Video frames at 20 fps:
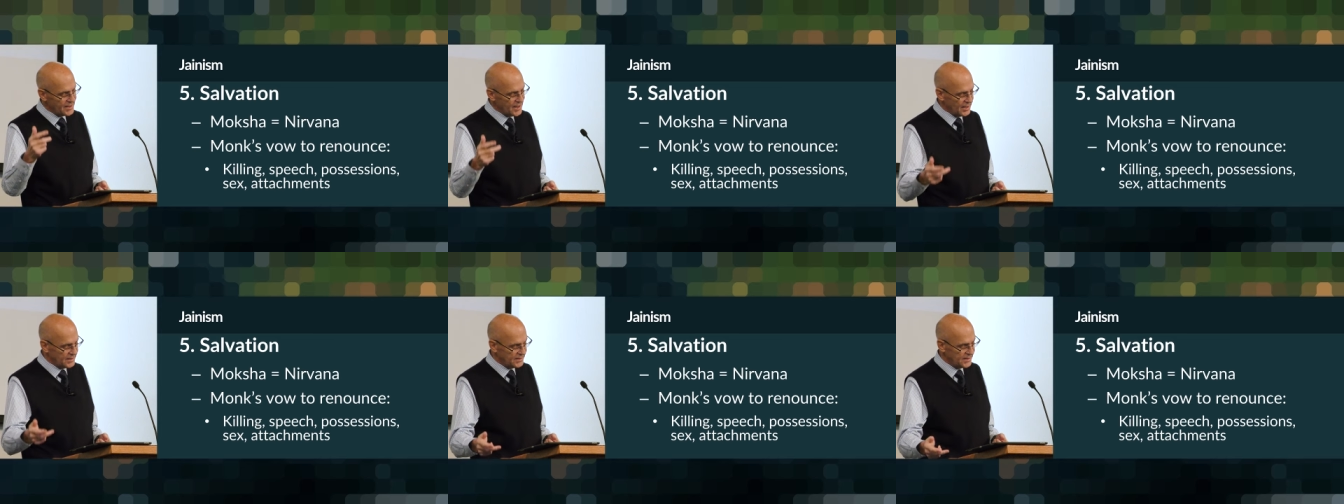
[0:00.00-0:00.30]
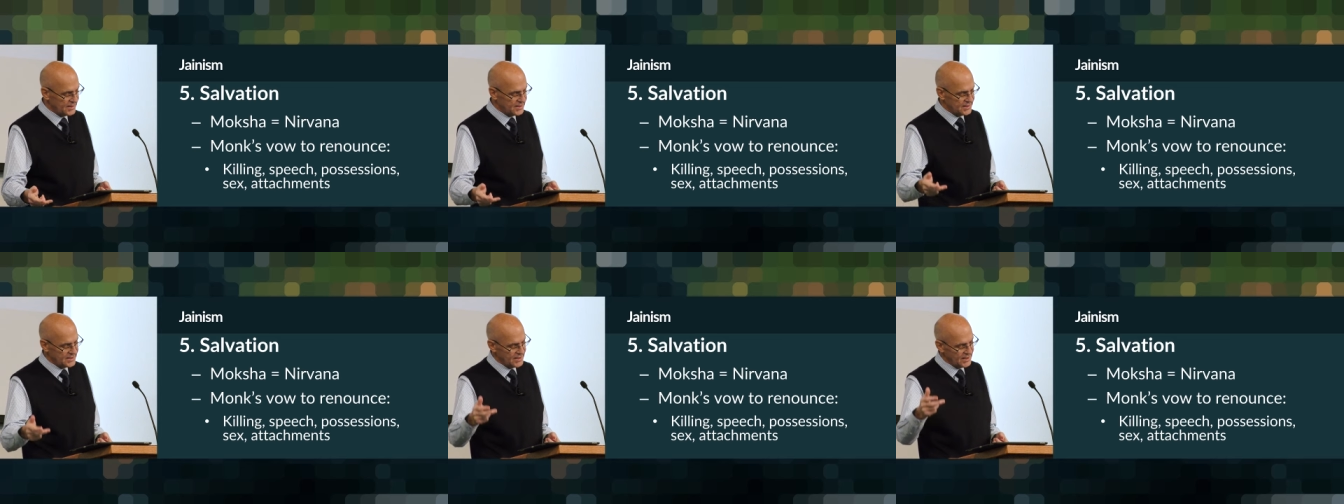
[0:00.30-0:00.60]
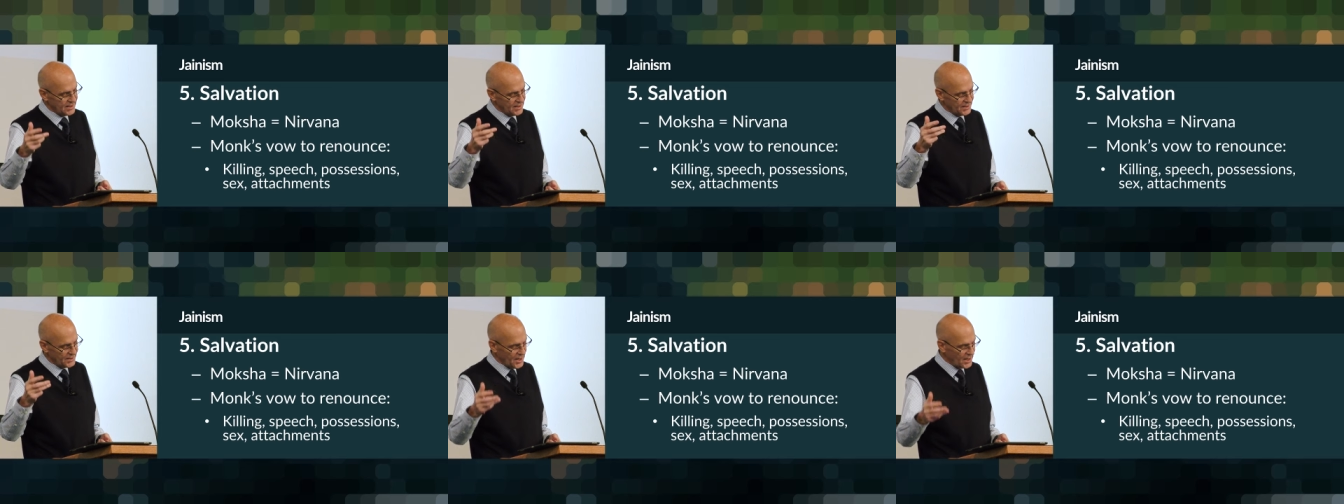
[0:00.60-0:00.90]
not to
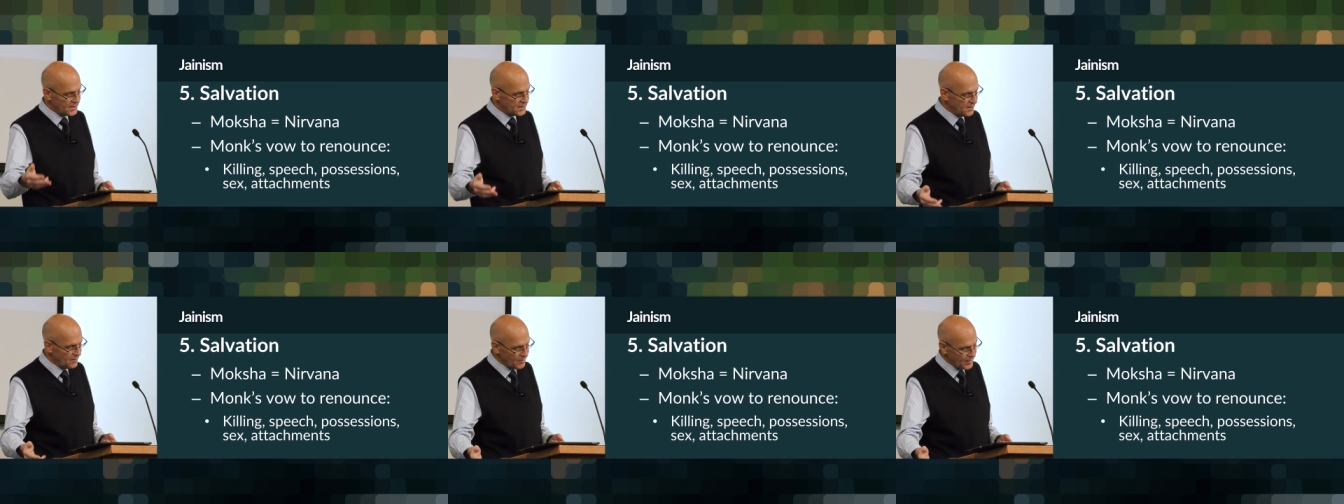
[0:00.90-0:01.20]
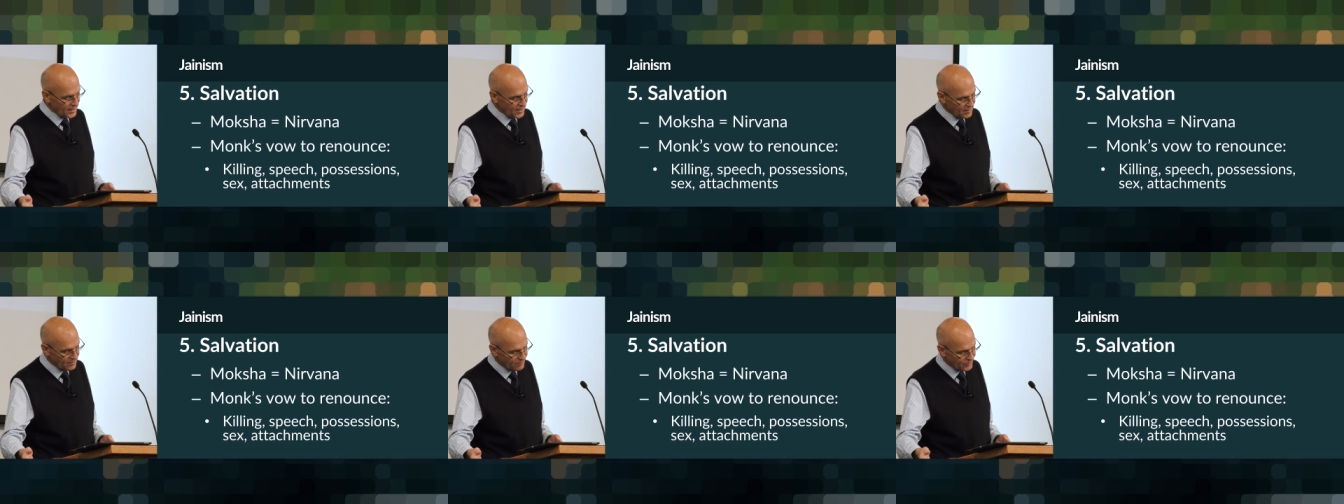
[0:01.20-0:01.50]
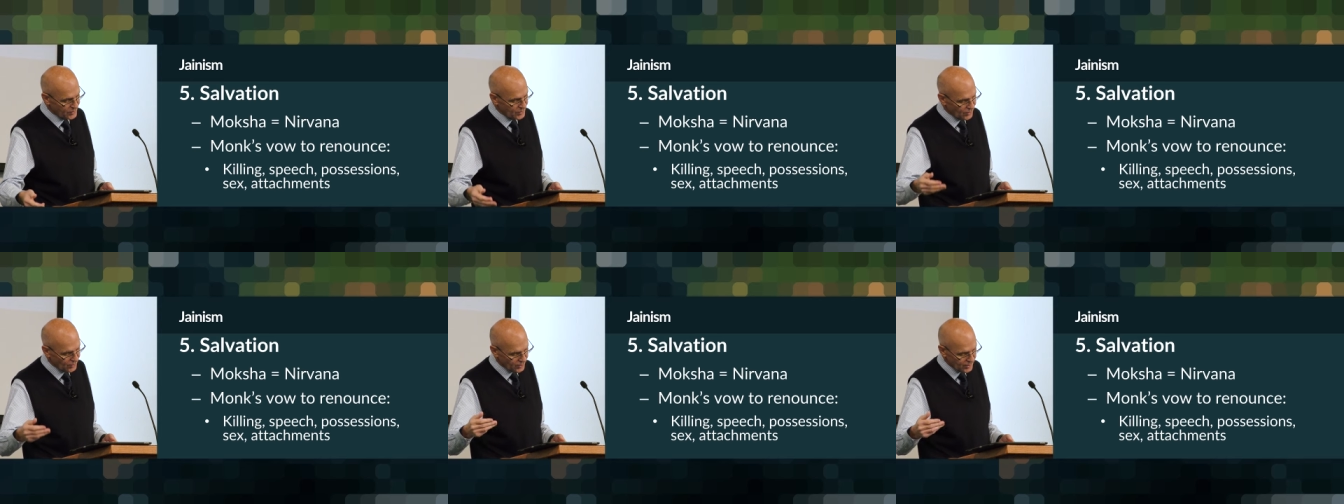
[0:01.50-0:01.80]
steal, not to be
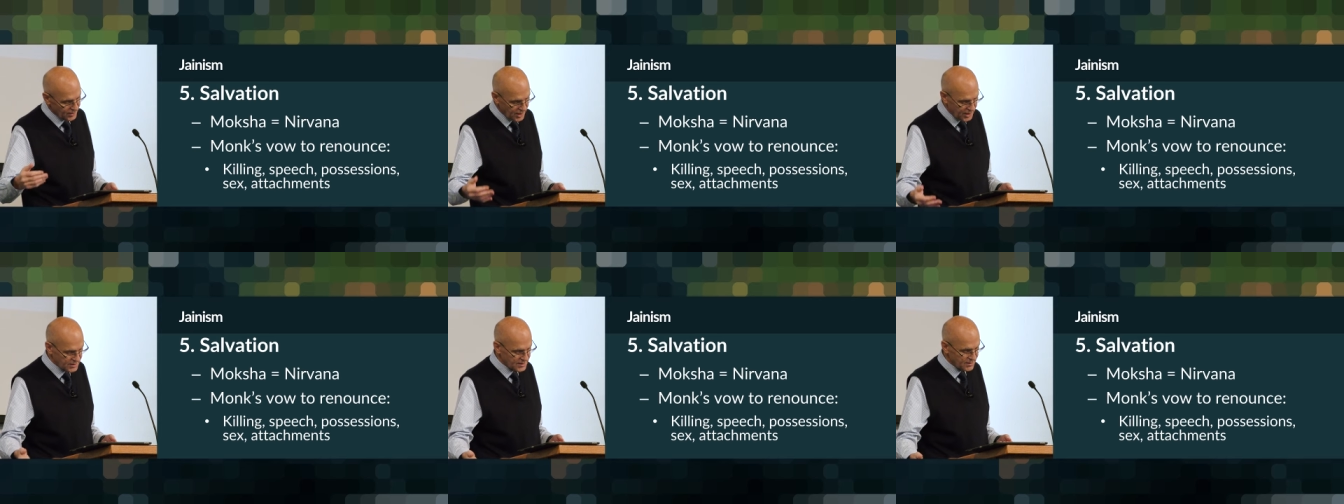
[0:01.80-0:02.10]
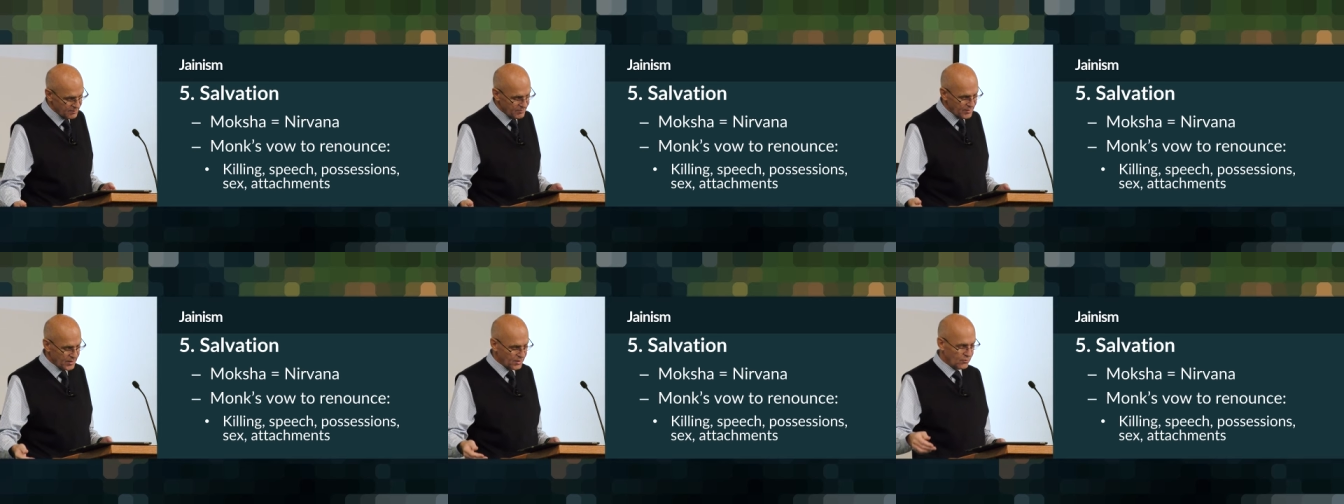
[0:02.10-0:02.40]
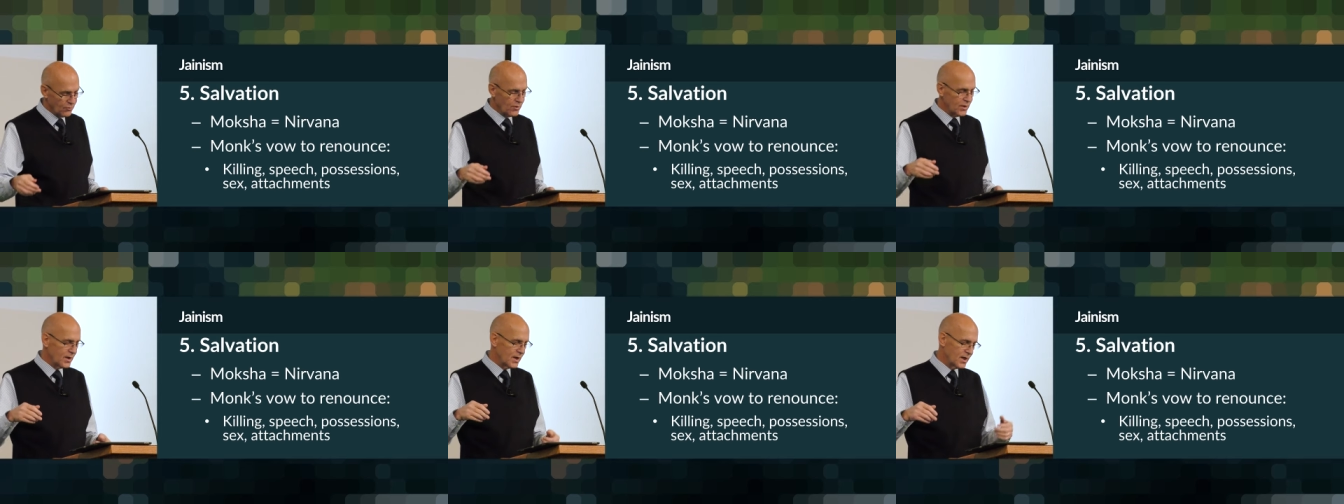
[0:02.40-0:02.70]
impure, not to be
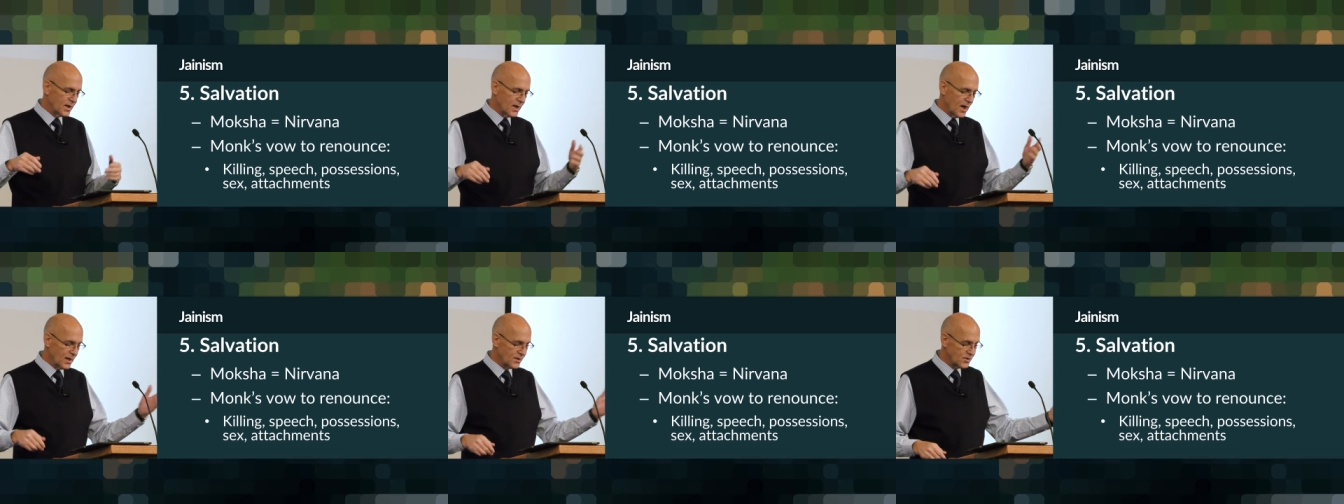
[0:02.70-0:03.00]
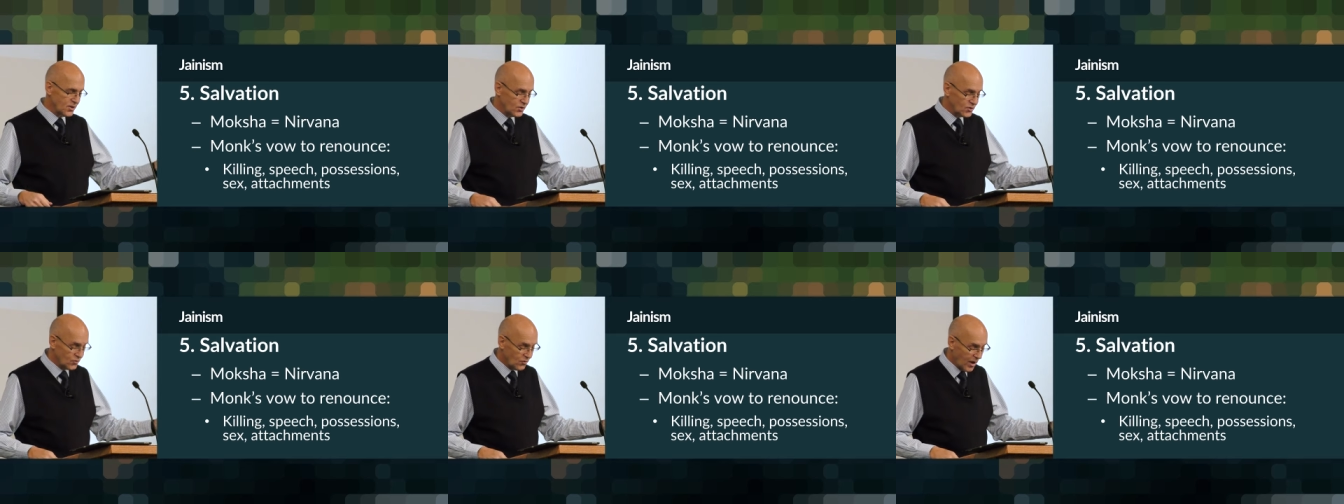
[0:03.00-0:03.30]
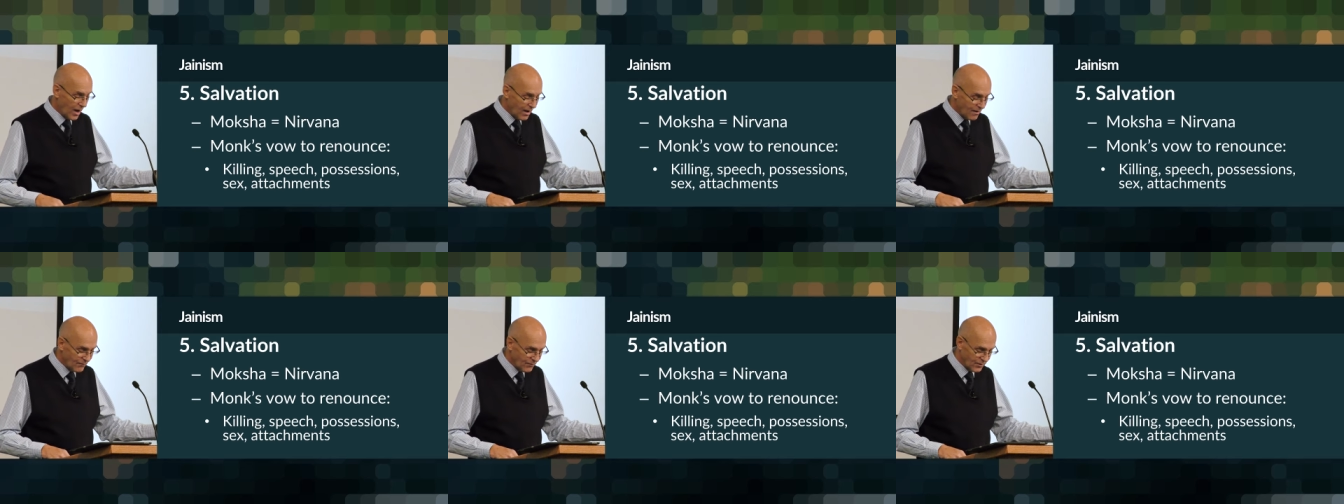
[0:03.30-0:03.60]
greedy, not to
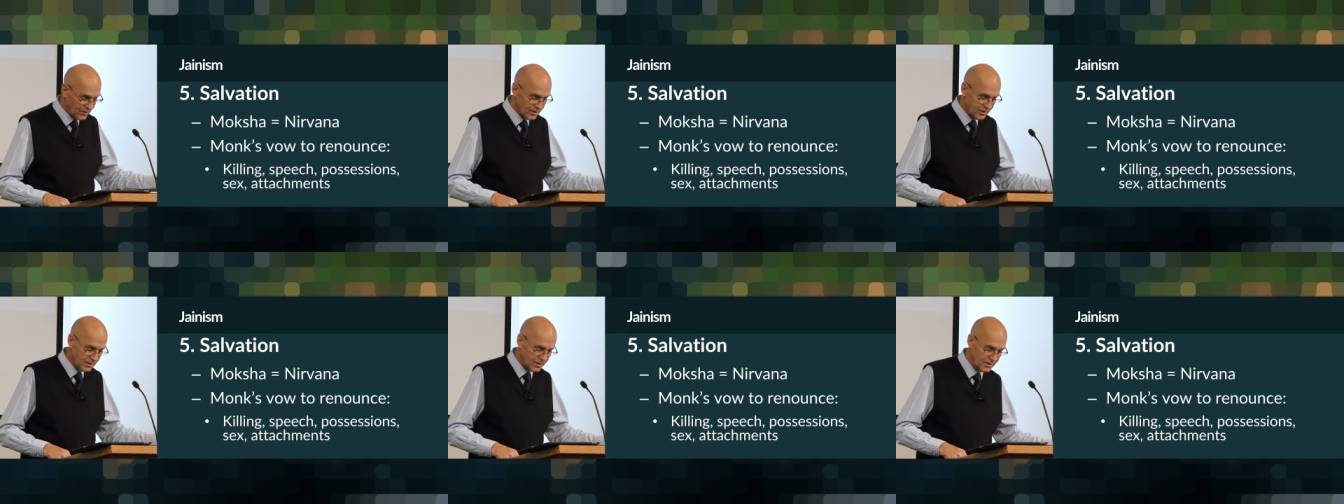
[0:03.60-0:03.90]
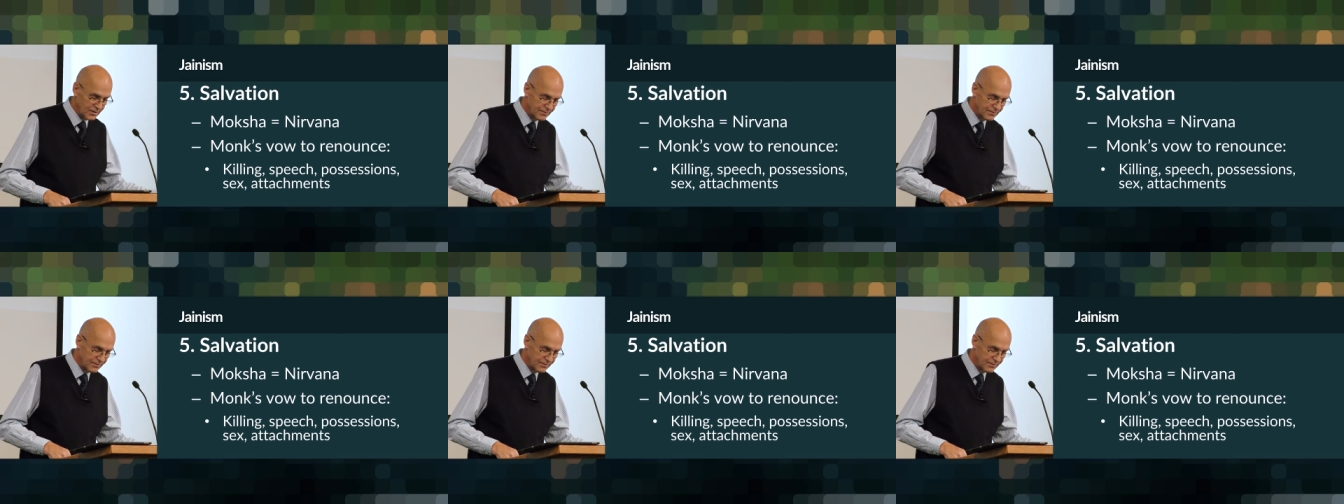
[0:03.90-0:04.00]
travel,